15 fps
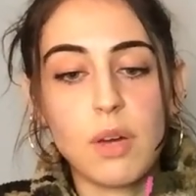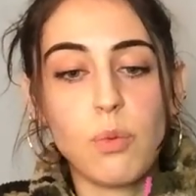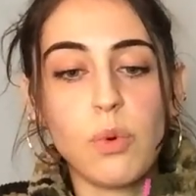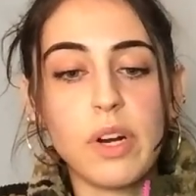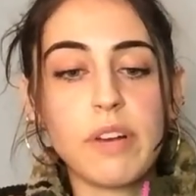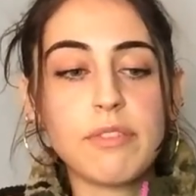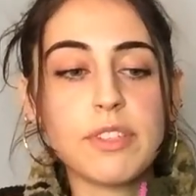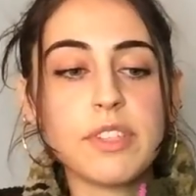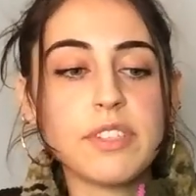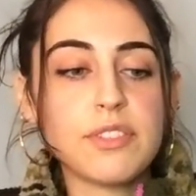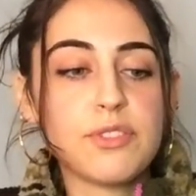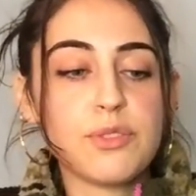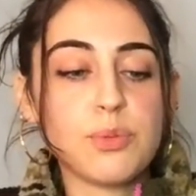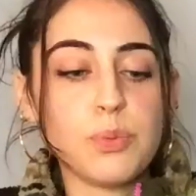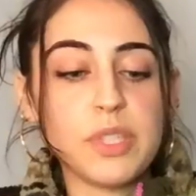Whatever this
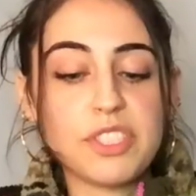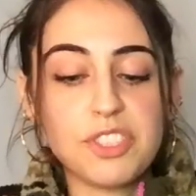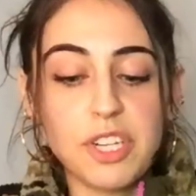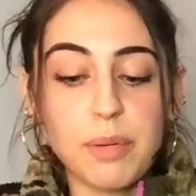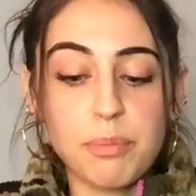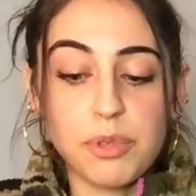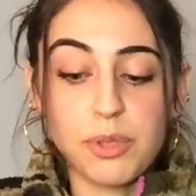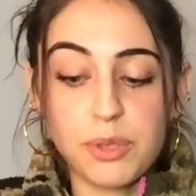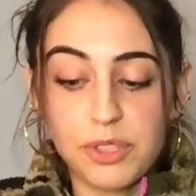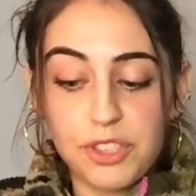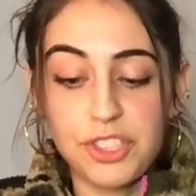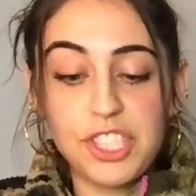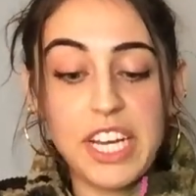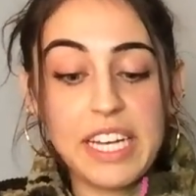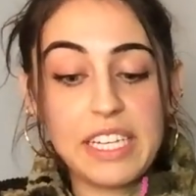switch up or
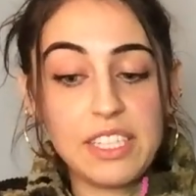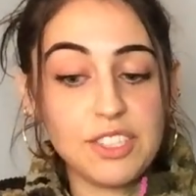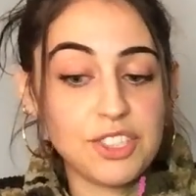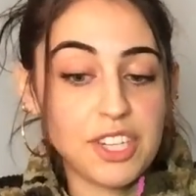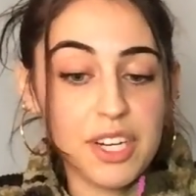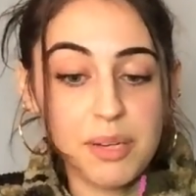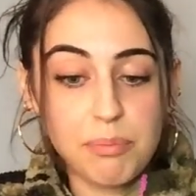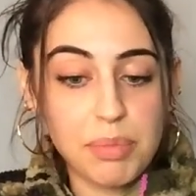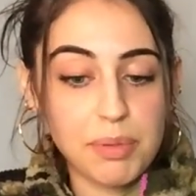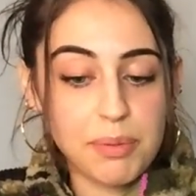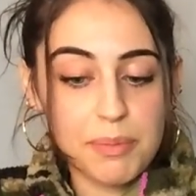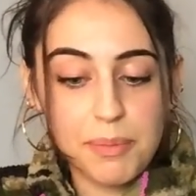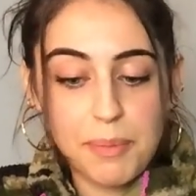change up